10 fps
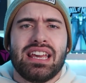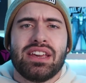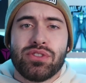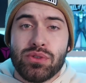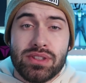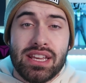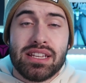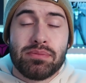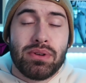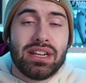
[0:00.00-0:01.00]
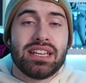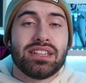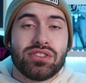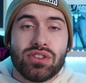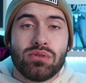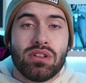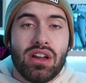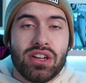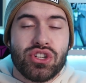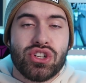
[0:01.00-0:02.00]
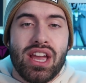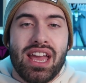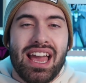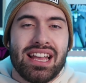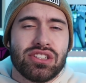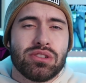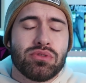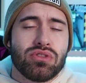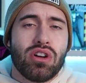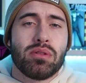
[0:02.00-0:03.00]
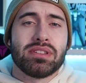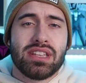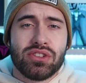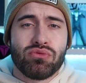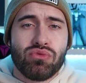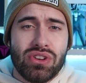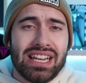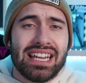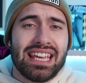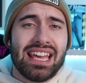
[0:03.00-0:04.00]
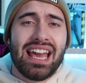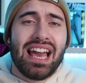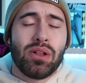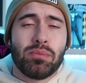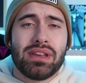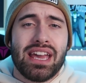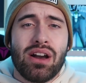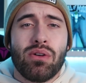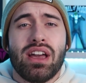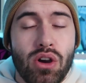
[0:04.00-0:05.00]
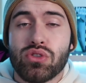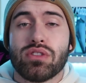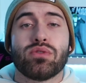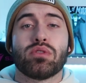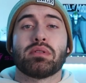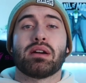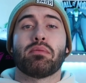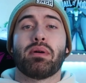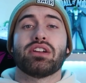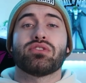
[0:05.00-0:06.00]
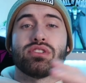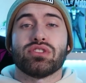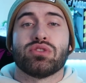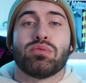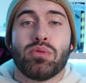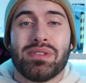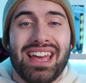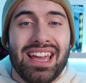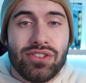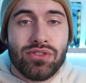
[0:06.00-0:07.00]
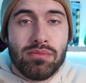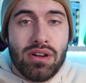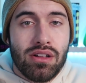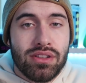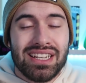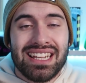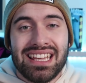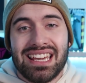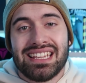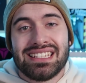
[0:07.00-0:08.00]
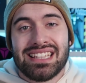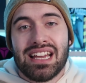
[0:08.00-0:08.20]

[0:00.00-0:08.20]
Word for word: If you did, please do like, share and subscribe. It does really help me out. Also, if you want to become a patron and support me that extra mile, the link is